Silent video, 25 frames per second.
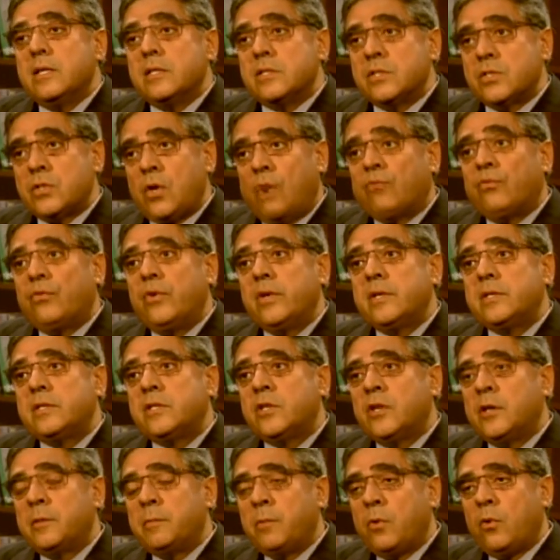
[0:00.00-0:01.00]
sovereign
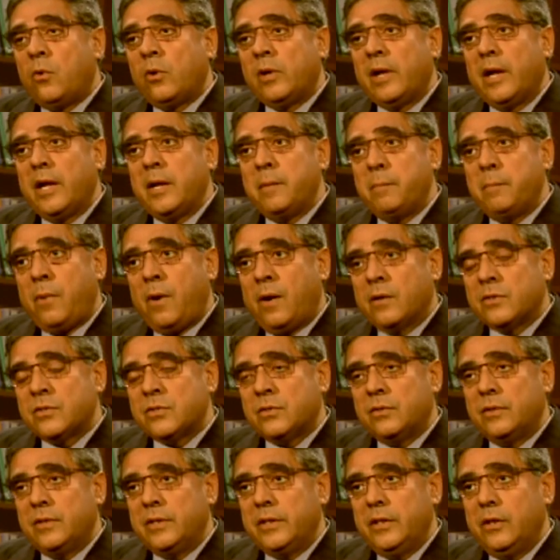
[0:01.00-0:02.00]
turmoil
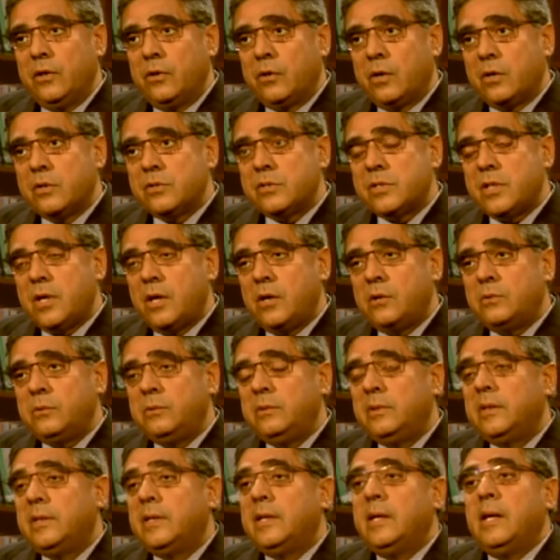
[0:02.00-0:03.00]
parts of the Eurozone,